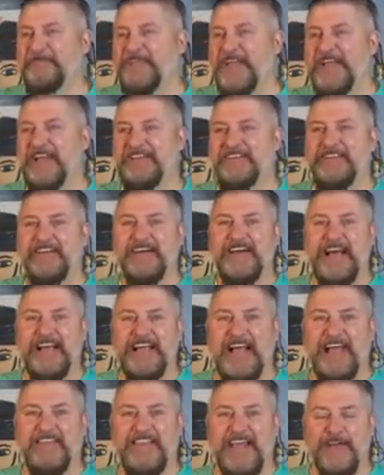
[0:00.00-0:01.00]
and uh, I
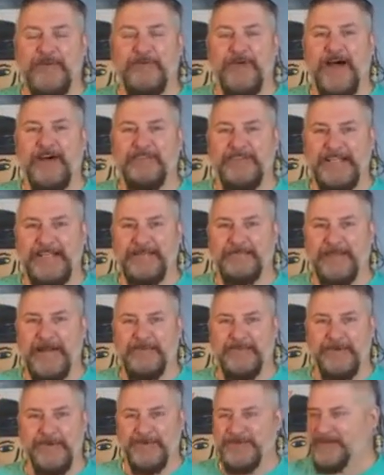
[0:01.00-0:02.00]
had that grovelly in my
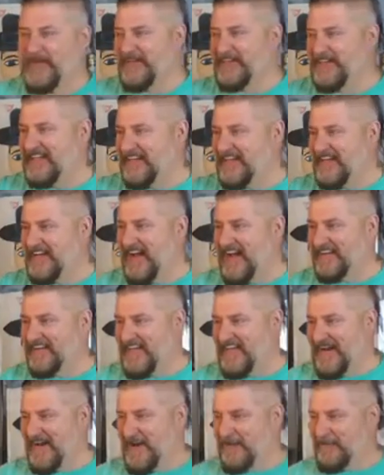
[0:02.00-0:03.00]
throat, so I needed to knock
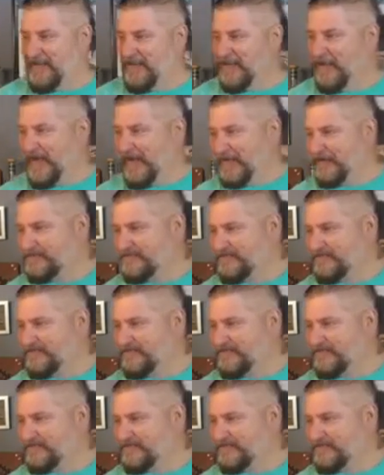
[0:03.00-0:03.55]
that out real quick.